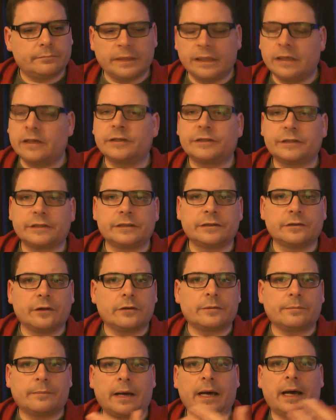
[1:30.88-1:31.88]
English is
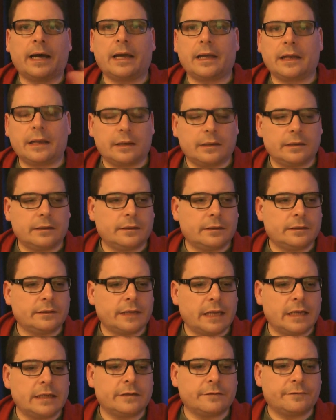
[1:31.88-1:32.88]
not my
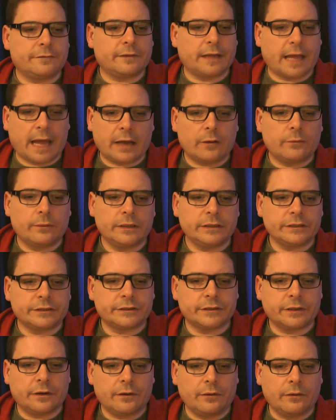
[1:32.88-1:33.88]
native language,
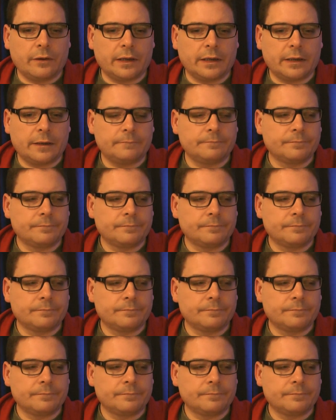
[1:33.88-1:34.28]
so